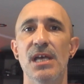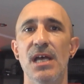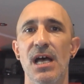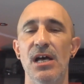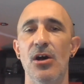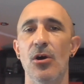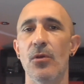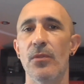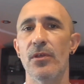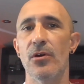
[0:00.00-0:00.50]

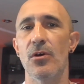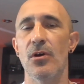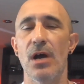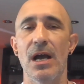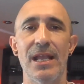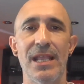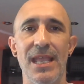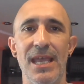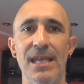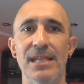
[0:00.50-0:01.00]
Although,
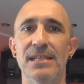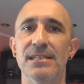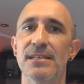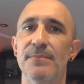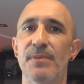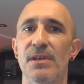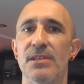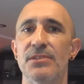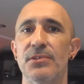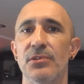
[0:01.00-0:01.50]
again, it
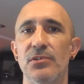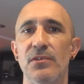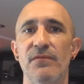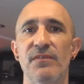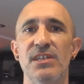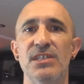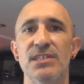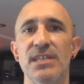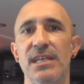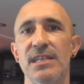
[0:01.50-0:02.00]
depends on your
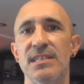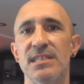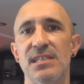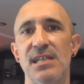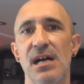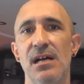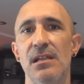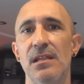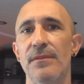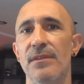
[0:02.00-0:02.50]
VJing
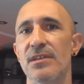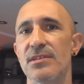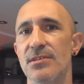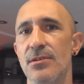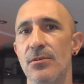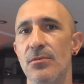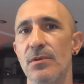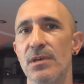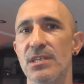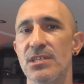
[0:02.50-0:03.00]
style and there's
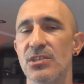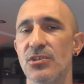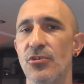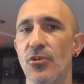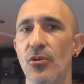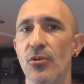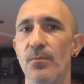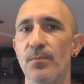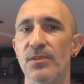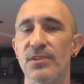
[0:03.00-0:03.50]
always
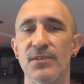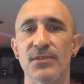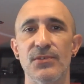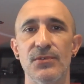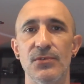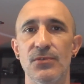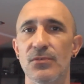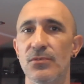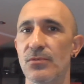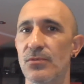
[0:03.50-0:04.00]
scope
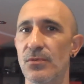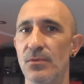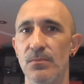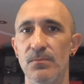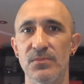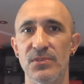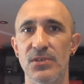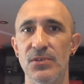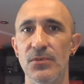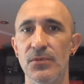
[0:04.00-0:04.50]
to
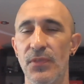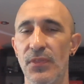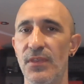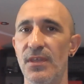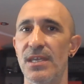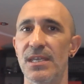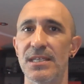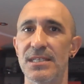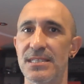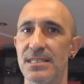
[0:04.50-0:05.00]
do
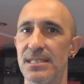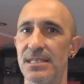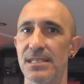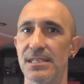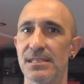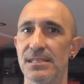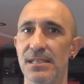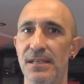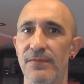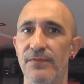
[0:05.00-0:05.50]
things
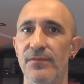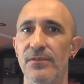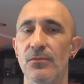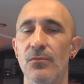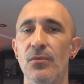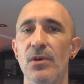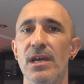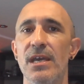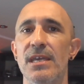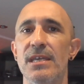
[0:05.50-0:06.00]
in different
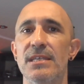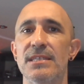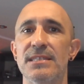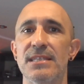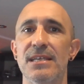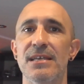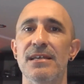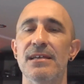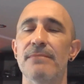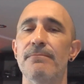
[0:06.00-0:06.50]
ways.
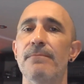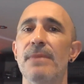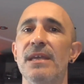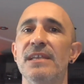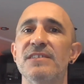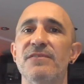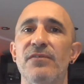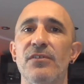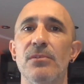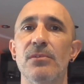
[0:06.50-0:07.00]
It
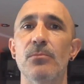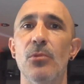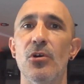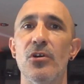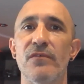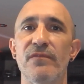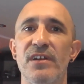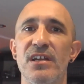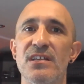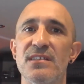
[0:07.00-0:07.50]
makes for a
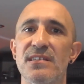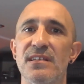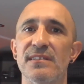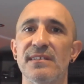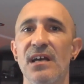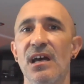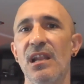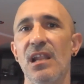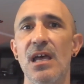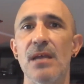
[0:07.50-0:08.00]
more
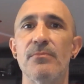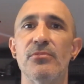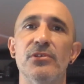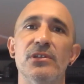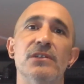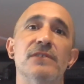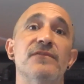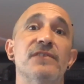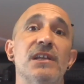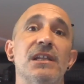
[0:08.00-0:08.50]
versatile library
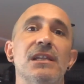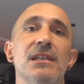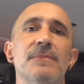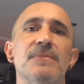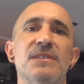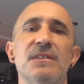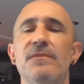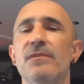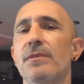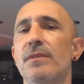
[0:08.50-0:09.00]
of
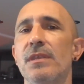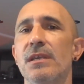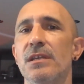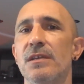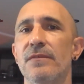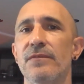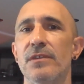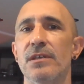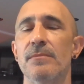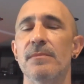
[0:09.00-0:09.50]
clips if you think
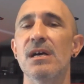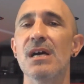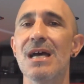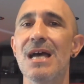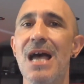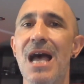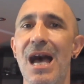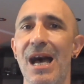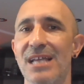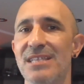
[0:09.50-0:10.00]
of them
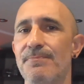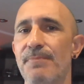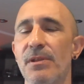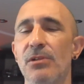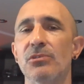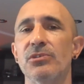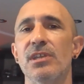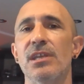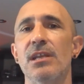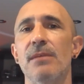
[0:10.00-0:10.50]
as
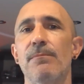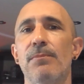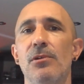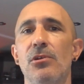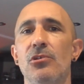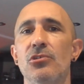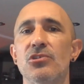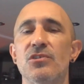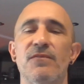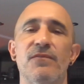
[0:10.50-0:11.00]
building
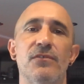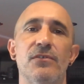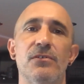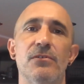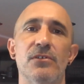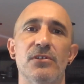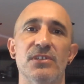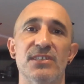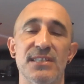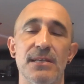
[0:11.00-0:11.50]
blocks
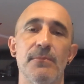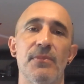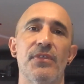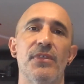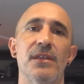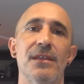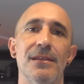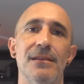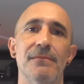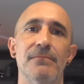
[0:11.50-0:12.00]
for
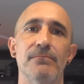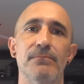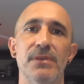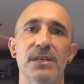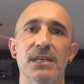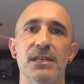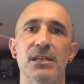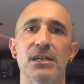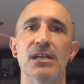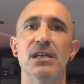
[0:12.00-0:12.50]
something
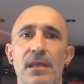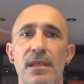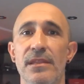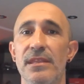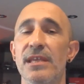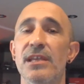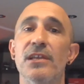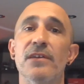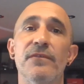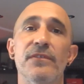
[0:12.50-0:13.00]
bigger.
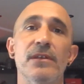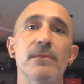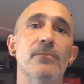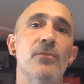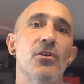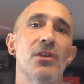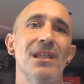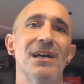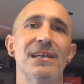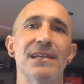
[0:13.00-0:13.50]
Think of them
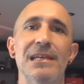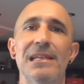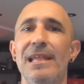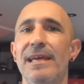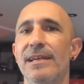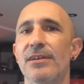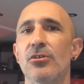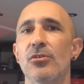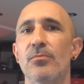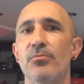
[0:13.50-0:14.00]
more like a
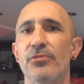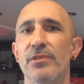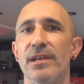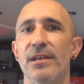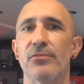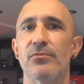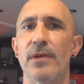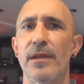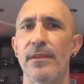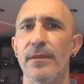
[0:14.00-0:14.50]
Lego brick
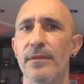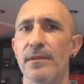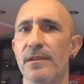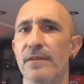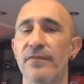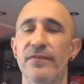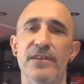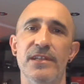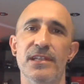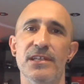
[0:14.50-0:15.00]
rather than a
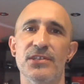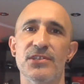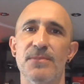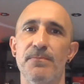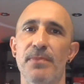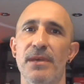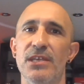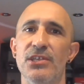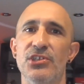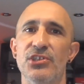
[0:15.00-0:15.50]
finished
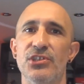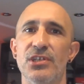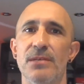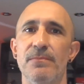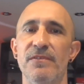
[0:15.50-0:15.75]
spaceship.